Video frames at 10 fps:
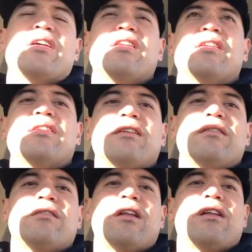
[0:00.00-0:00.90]
Hazard
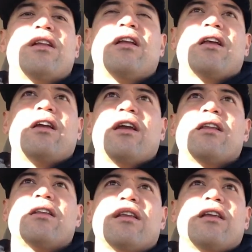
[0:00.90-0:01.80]
reported ahead. Will
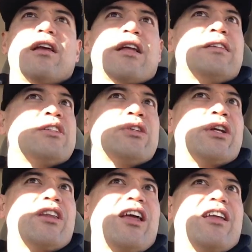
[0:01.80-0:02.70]
be destroyed for
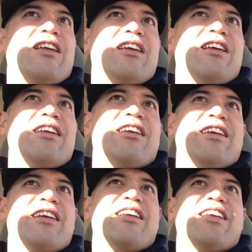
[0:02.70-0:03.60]
sure. This is
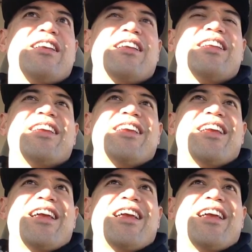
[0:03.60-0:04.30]
madness.